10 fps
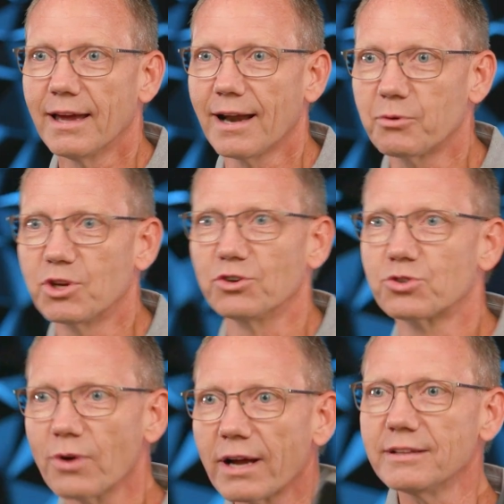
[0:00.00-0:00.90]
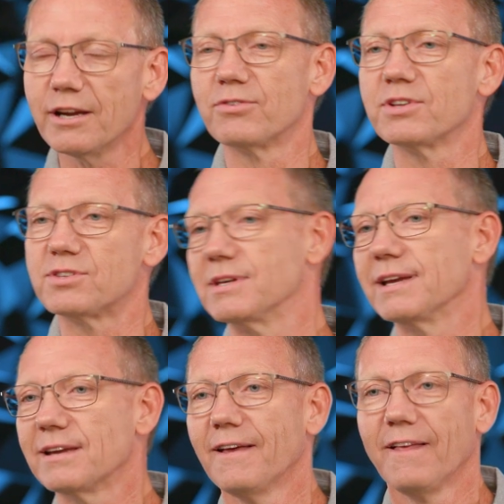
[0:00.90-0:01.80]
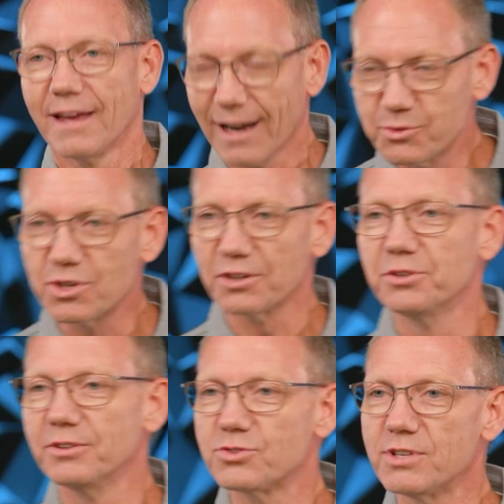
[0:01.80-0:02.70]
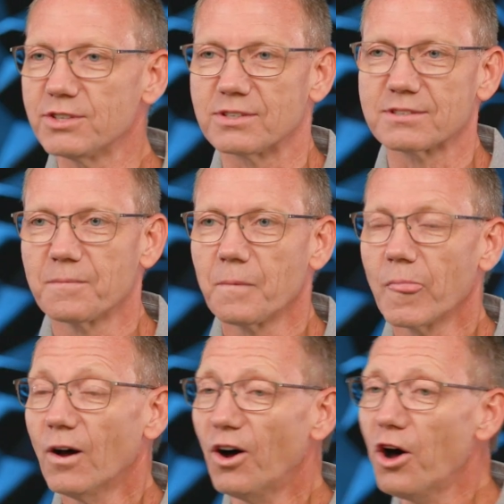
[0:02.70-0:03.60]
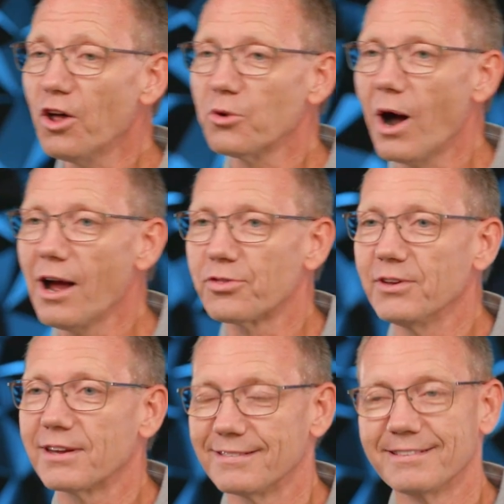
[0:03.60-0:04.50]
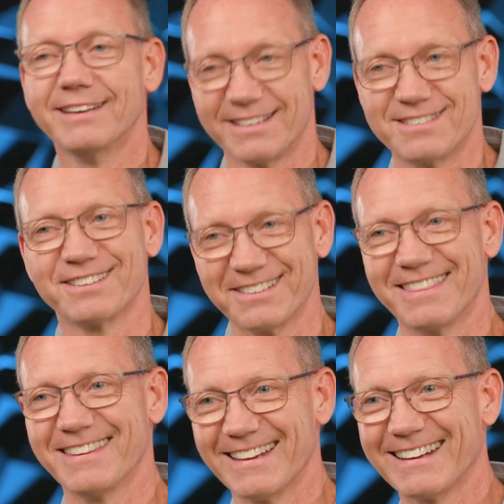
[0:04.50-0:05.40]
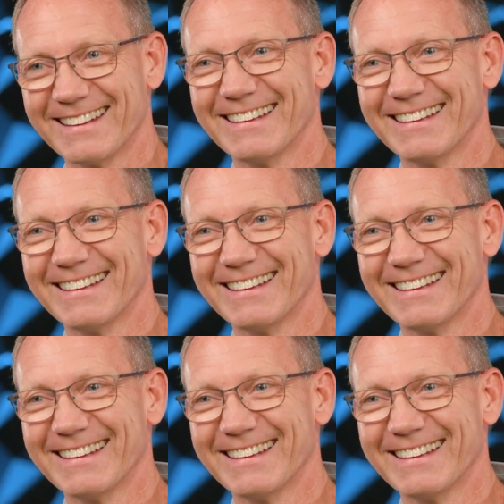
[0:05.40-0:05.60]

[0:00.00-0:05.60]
And I would go directly over to the sink and I would start doing those dishes, all the while thinking, this is a good thing.